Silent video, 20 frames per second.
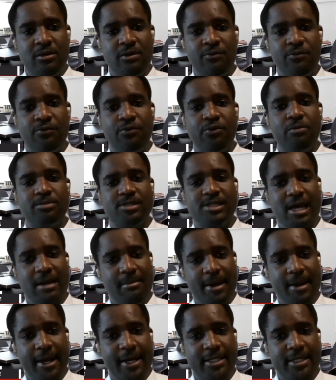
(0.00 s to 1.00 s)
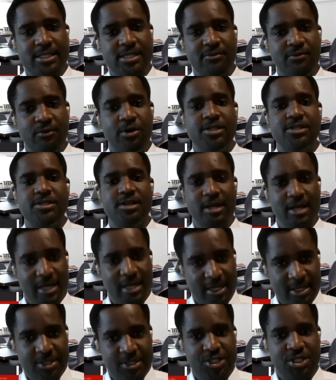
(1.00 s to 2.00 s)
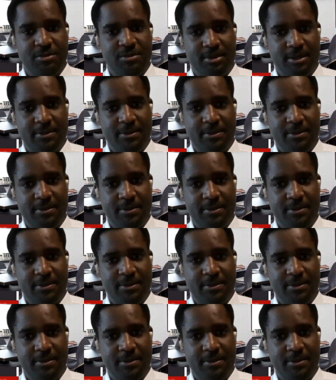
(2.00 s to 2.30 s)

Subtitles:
from siberX for his great leadership.